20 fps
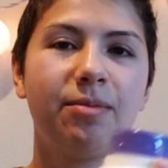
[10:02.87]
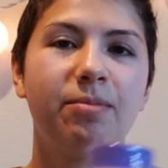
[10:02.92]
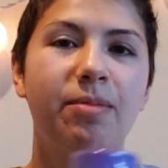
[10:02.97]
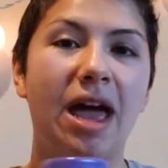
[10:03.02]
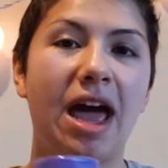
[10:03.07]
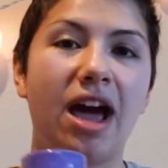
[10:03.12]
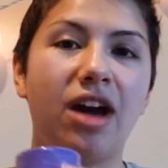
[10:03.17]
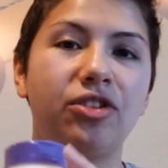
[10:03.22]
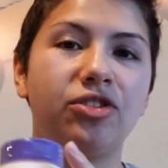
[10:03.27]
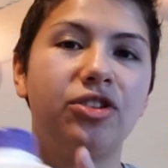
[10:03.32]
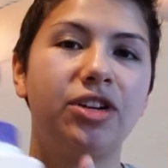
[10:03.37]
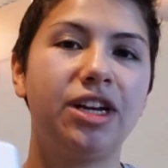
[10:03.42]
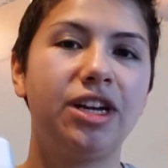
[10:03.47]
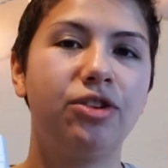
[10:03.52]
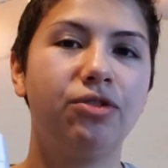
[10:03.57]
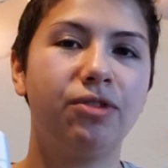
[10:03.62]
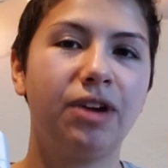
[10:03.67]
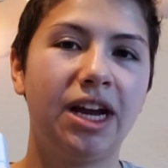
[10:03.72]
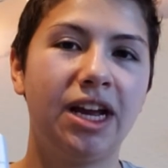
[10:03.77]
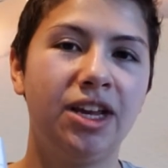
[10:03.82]
powdery
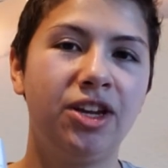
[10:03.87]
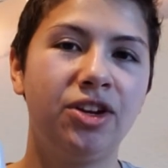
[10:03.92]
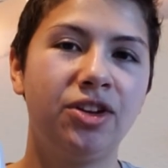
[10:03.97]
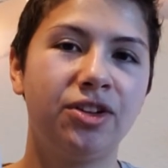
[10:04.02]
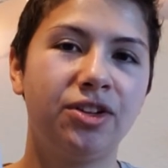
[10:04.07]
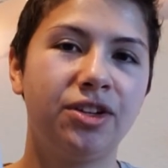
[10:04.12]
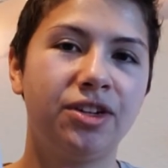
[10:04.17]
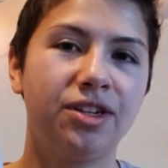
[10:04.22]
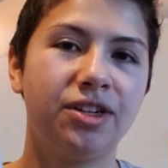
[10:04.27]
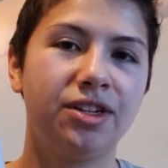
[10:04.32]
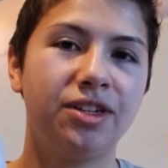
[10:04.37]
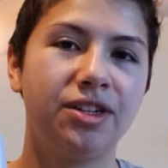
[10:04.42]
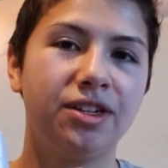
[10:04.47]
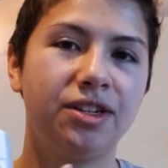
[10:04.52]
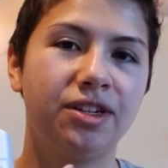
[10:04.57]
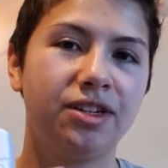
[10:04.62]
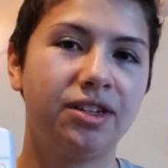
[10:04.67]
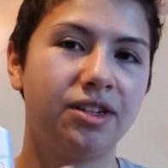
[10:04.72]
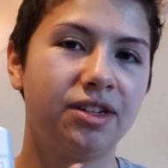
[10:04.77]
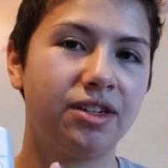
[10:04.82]
granular
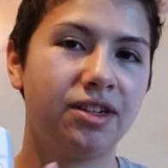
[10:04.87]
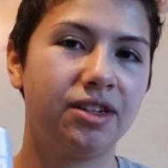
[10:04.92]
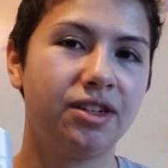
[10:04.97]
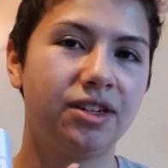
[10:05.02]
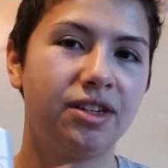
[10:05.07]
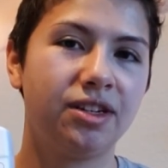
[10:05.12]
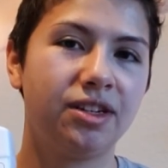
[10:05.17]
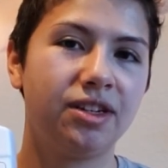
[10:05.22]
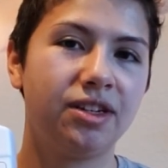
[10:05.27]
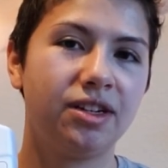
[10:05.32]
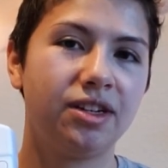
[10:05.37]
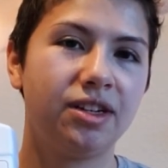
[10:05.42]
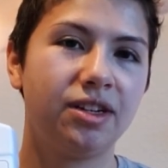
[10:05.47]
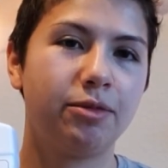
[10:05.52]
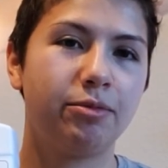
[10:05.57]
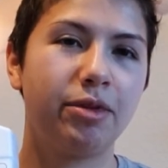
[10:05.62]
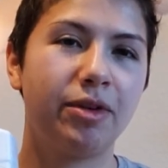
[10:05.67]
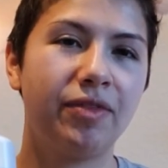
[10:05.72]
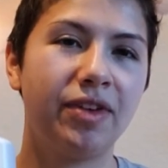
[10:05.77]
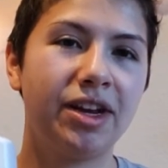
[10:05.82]

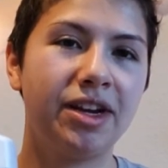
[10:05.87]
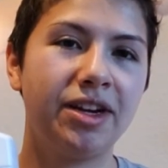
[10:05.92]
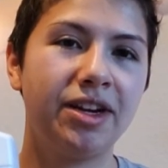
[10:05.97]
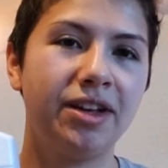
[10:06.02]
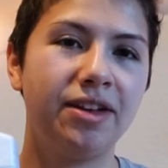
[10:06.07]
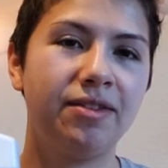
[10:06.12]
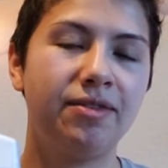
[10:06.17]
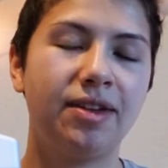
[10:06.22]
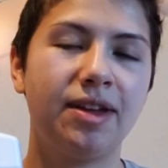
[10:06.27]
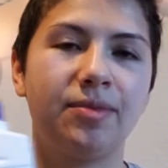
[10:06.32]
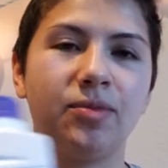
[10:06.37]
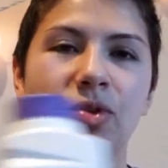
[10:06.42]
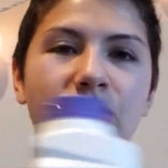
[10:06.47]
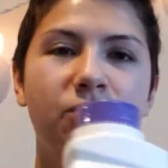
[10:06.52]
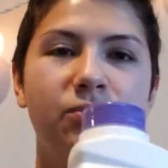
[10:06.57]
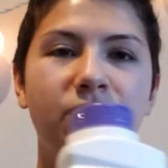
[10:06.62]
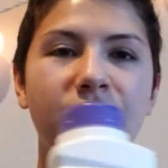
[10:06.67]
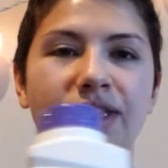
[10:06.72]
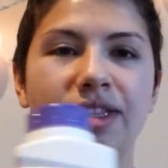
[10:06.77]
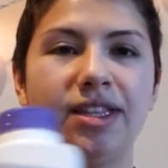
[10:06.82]
preventative and I'm going to
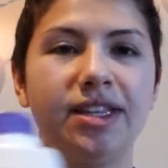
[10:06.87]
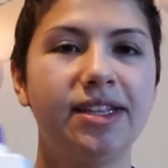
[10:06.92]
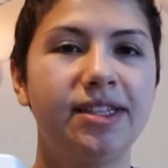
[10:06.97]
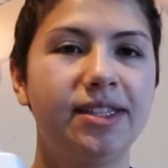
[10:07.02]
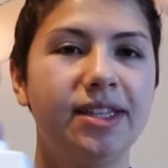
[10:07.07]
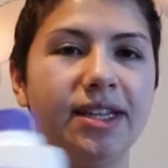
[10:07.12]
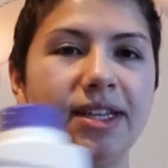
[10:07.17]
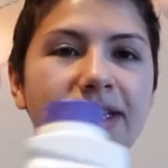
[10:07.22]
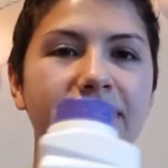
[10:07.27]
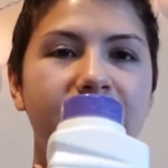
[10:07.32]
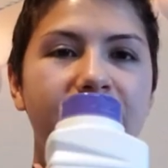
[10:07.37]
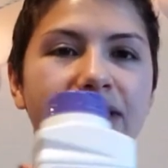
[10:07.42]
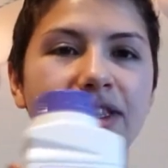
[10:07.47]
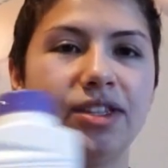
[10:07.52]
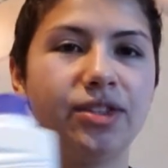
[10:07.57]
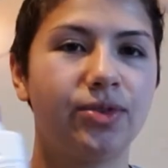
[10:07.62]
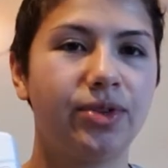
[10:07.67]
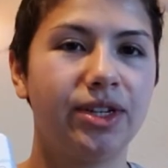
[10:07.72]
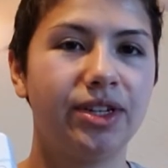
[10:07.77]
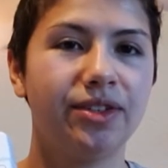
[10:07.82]
work this into the
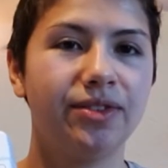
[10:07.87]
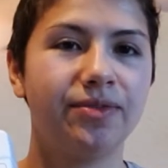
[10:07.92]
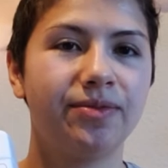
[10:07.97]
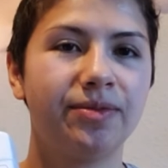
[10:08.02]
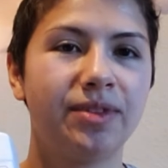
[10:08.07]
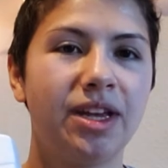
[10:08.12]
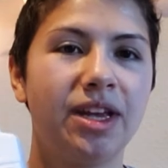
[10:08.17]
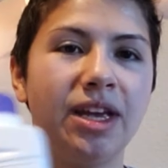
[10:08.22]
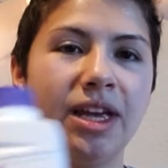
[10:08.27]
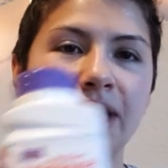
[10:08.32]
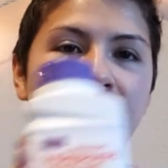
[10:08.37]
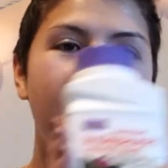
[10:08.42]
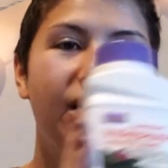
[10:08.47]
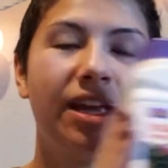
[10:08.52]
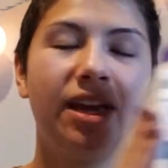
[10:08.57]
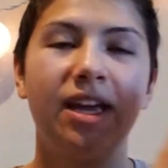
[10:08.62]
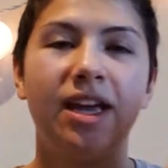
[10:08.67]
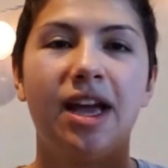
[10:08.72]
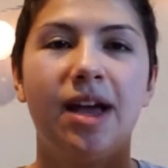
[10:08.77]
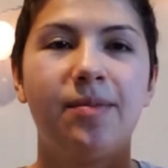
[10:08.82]
soil.
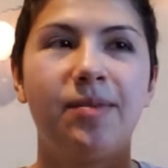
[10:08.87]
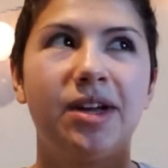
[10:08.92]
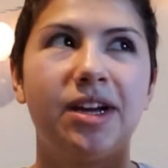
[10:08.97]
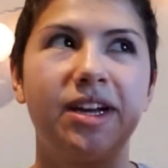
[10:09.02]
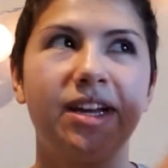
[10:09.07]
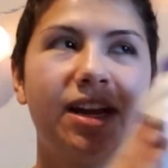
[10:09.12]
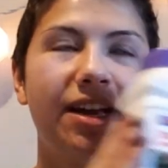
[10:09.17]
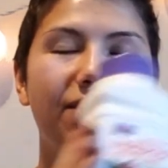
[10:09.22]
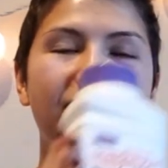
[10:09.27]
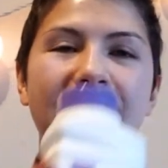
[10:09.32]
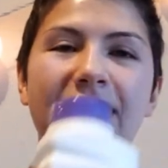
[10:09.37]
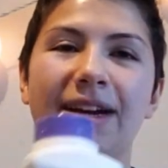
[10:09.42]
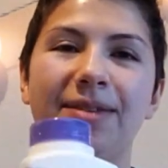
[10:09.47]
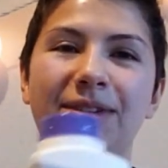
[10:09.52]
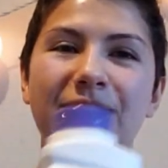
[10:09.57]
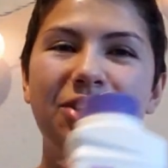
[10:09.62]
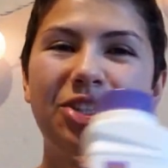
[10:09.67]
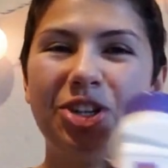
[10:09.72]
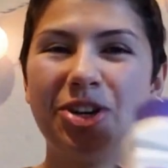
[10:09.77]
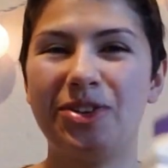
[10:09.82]
I'm not going to have time
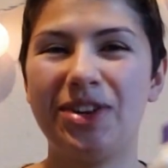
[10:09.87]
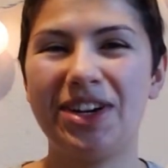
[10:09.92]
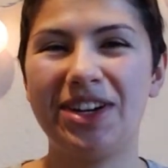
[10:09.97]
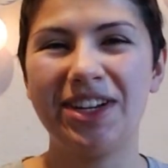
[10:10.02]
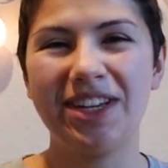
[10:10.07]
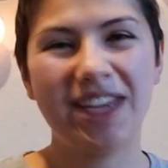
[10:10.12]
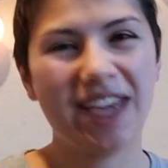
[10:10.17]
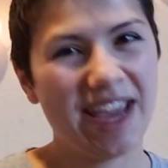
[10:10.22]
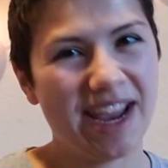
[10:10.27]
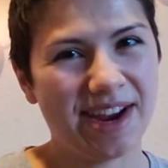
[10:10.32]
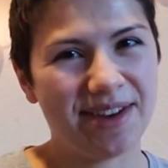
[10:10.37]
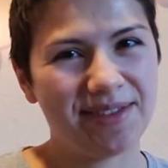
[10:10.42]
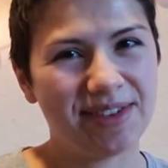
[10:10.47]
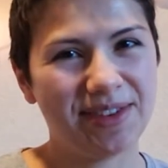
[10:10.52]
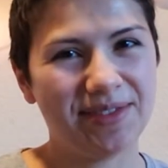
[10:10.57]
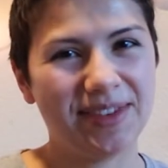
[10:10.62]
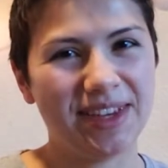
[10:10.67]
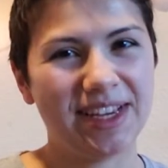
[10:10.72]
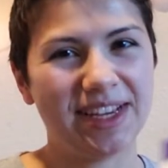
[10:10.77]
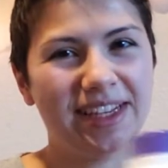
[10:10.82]
to show it on camera
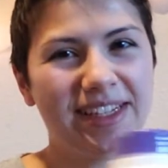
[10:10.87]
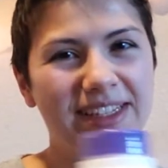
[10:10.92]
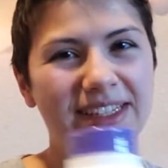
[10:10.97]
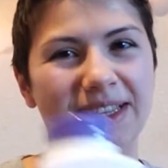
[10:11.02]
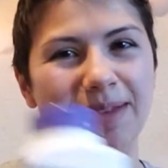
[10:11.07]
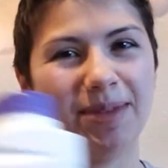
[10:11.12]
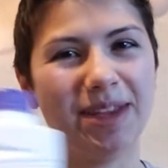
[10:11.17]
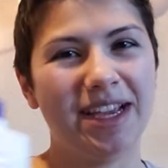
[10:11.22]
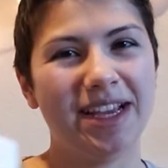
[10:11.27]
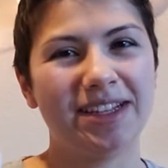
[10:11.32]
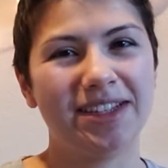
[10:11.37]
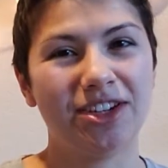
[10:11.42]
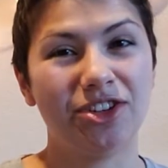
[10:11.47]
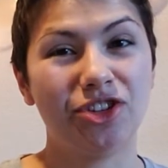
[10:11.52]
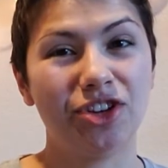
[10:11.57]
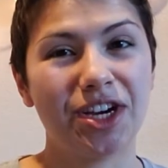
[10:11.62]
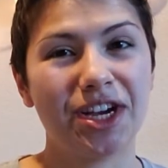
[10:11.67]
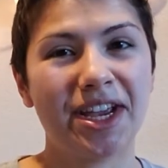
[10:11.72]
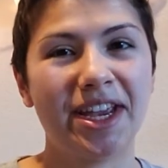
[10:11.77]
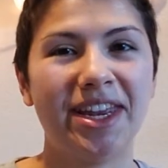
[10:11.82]
because the plants are
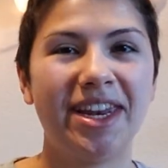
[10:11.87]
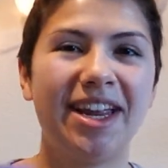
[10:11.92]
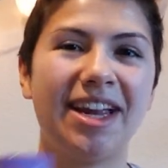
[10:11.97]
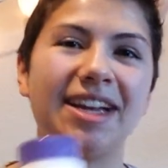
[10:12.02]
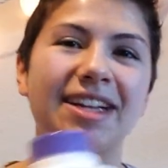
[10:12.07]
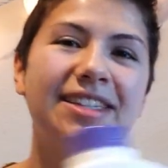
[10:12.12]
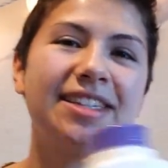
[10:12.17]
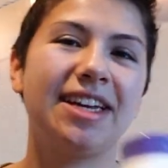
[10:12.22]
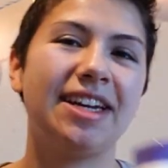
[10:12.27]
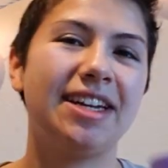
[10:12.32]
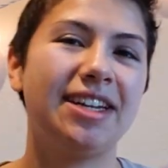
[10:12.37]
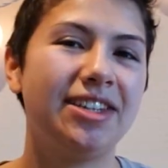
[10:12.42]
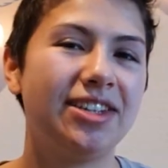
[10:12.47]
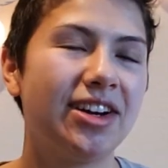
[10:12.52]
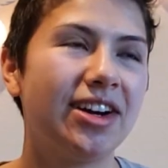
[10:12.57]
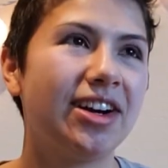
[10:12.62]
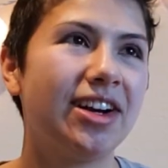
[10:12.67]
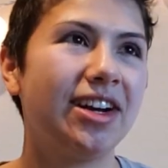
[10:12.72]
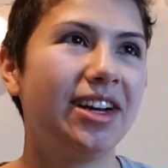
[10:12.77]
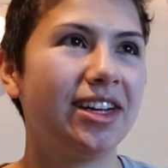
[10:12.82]
drying and it's getting
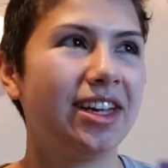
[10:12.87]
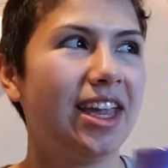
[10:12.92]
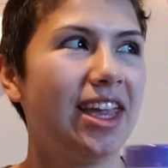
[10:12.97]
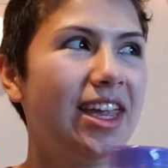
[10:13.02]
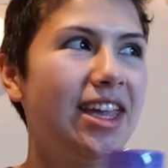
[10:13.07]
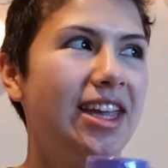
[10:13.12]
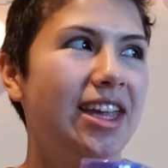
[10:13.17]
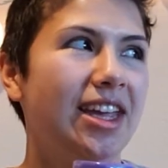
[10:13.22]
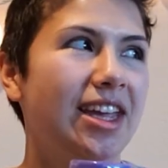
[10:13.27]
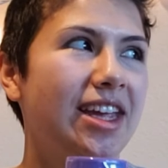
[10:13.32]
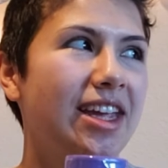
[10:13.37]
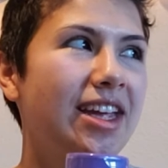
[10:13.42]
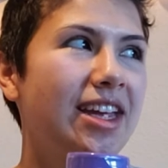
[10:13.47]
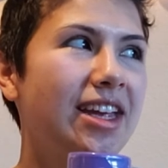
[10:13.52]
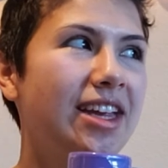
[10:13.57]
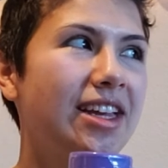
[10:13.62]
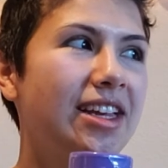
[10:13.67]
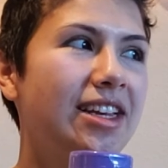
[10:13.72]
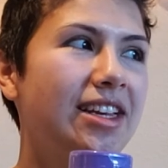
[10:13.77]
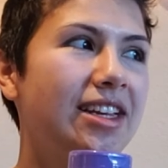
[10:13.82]
dark
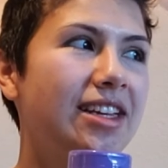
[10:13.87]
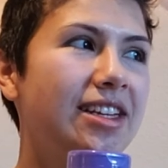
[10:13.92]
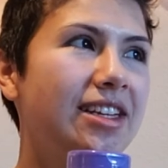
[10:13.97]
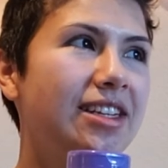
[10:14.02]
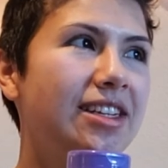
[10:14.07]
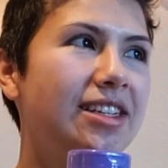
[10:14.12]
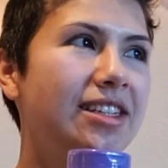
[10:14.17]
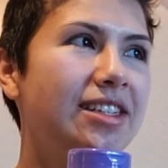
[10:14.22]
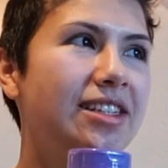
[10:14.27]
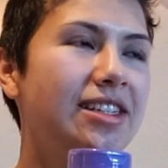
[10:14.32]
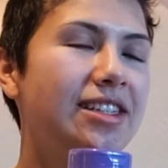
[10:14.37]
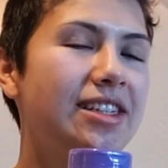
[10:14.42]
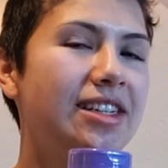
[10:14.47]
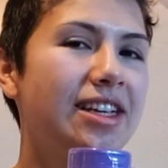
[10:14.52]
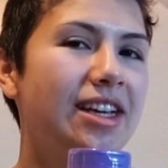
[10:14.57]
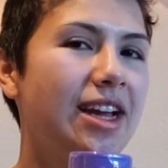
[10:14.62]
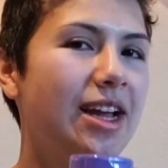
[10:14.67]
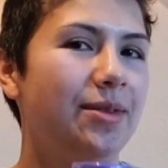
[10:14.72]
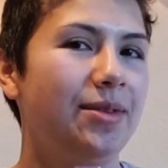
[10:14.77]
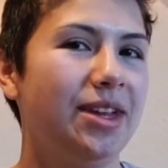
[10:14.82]
and
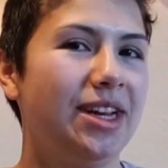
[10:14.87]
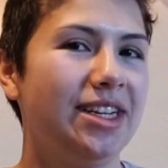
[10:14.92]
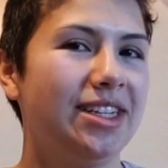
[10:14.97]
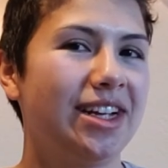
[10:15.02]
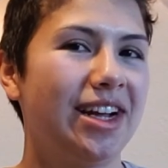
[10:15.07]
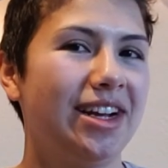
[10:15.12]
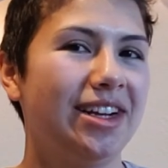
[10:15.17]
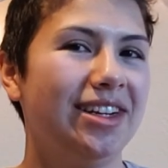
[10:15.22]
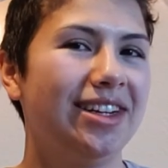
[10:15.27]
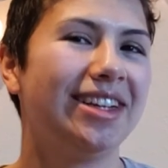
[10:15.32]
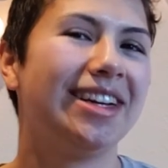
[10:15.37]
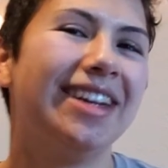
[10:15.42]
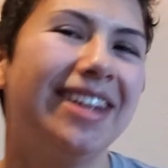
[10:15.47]
I'm getting tired.